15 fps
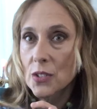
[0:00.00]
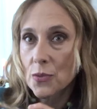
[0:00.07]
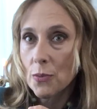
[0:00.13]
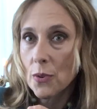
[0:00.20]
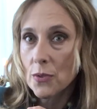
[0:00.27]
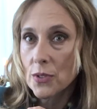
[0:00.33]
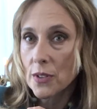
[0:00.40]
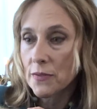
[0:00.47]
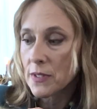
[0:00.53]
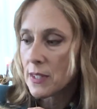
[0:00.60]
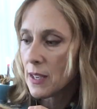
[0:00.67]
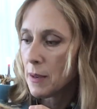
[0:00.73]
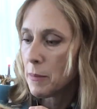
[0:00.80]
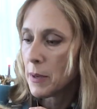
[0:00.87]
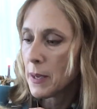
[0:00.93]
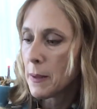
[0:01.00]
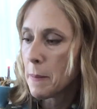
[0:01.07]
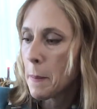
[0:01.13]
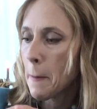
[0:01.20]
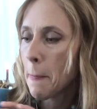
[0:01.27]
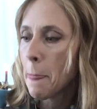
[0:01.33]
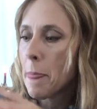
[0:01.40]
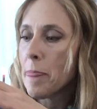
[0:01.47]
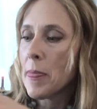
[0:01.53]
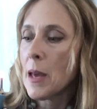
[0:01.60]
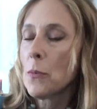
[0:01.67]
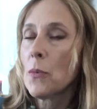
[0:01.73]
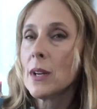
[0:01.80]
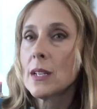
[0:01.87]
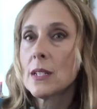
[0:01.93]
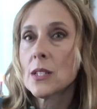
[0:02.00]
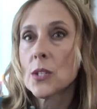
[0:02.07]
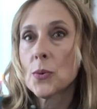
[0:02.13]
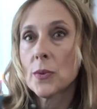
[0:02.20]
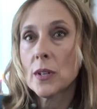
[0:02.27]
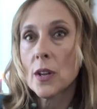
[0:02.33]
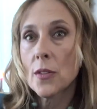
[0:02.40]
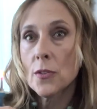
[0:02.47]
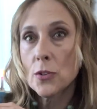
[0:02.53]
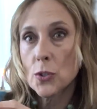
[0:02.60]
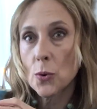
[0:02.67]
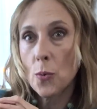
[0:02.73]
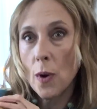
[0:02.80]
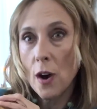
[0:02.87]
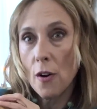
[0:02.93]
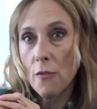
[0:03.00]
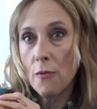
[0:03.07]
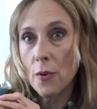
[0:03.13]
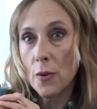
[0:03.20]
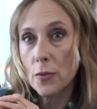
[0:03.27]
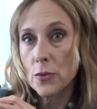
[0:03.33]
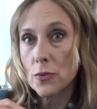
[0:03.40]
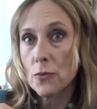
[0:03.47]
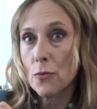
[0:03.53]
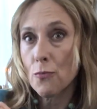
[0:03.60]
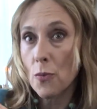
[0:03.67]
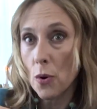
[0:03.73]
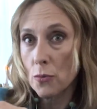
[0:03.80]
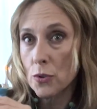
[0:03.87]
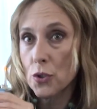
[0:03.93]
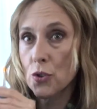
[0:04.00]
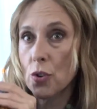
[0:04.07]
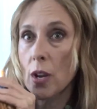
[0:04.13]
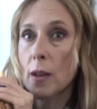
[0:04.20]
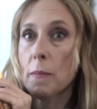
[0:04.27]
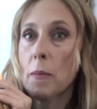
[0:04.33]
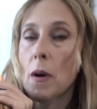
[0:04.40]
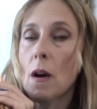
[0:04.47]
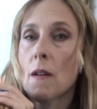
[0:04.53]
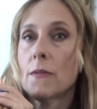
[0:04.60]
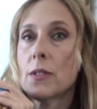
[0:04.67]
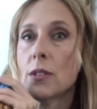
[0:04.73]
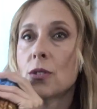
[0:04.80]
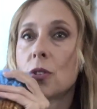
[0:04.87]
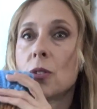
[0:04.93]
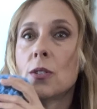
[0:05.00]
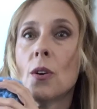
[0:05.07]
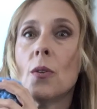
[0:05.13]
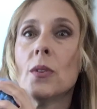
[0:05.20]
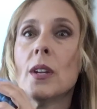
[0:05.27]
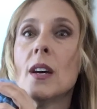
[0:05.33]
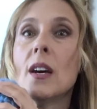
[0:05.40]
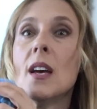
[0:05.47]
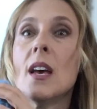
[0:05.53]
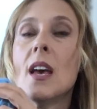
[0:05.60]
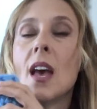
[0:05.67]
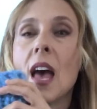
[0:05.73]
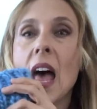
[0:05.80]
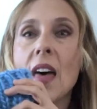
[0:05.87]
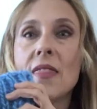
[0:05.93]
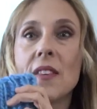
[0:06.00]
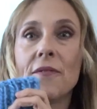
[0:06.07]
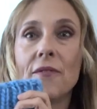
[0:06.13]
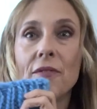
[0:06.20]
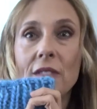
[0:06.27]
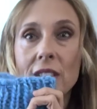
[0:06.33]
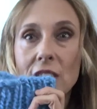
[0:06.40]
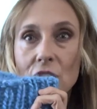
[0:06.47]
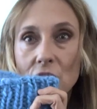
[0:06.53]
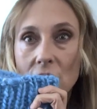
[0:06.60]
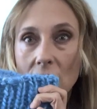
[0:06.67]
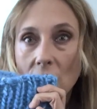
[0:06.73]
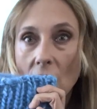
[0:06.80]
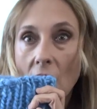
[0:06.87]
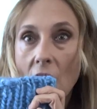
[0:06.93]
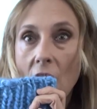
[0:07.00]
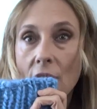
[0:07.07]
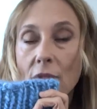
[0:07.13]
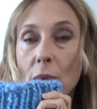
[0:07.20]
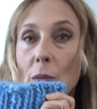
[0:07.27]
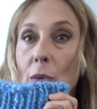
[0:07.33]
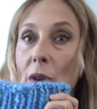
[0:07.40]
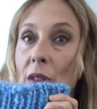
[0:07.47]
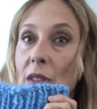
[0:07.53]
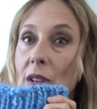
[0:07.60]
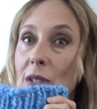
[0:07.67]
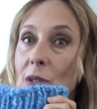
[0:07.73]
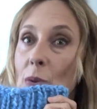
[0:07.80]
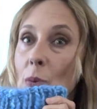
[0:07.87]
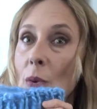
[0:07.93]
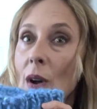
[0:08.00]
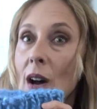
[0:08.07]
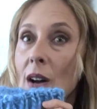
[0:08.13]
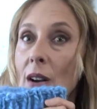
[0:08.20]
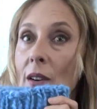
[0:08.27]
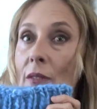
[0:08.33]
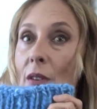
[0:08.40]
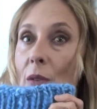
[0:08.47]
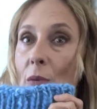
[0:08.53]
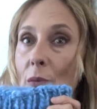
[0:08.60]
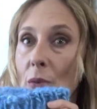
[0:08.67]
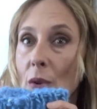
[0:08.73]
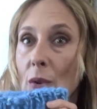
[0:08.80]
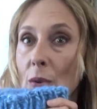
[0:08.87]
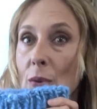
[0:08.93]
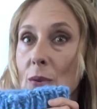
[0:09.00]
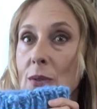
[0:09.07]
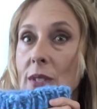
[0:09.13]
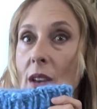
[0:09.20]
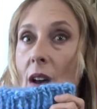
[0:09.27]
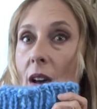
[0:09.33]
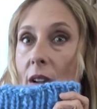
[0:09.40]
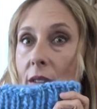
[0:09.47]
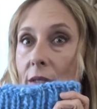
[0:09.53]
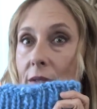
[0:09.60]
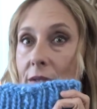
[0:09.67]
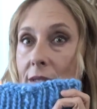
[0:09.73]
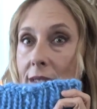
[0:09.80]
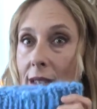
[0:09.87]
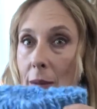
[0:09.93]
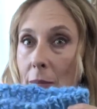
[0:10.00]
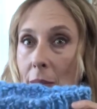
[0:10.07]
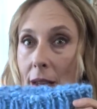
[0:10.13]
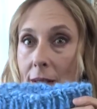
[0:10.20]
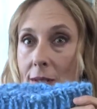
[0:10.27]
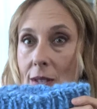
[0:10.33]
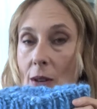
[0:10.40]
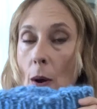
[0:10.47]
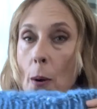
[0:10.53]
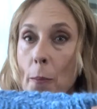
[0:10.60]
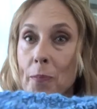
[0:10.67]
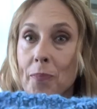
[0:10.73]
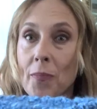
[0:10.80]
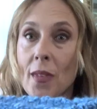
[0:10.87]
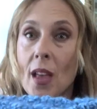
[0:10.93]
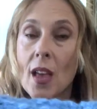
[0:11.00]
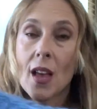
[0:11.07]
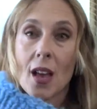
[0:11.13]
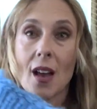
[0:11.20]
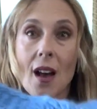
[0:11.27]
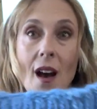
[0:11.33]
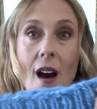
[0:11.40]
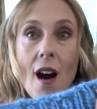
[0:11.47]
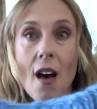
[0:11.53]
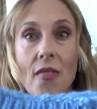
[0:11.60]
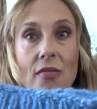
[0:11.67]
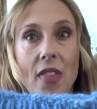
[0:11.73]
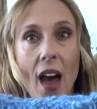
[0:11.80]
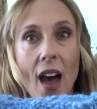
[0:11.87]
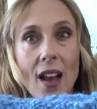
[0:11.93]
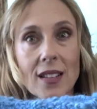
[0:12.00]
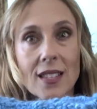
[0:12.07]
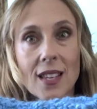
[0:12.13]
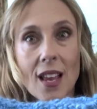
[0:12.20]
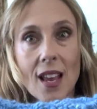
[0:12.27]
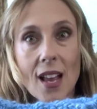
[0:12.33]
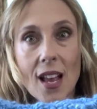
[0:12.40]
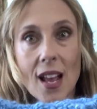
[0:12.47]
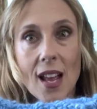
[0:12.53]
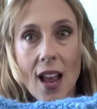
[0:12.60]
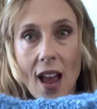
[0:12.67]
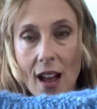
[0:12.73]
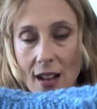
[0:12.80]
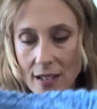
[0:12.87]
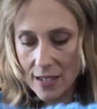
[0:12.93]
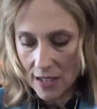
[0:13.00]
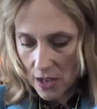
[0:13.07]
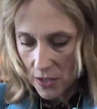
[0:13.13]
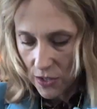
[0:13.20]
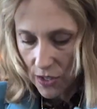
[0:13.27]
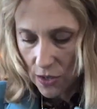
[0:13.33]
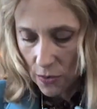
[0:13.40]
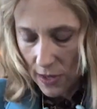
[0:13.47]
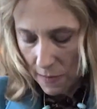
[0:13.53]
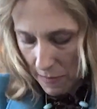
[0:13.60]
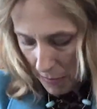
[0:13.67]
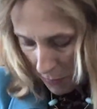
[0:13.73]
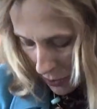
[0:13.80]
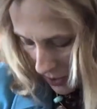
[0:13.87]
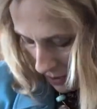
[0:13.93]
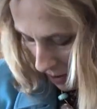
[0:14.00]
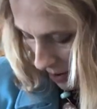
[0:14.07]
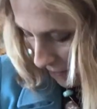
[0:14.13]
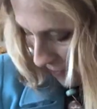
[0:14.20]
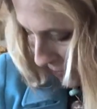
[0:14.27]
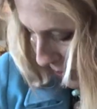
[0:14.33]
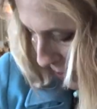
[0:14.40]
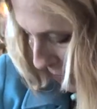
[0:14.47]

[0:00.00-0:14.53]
rows of Tibby, then went into another 12 row stripe of the Sedona, and then finished it off with 12 rows of Tibby. So that's it. And so let me put it on for you.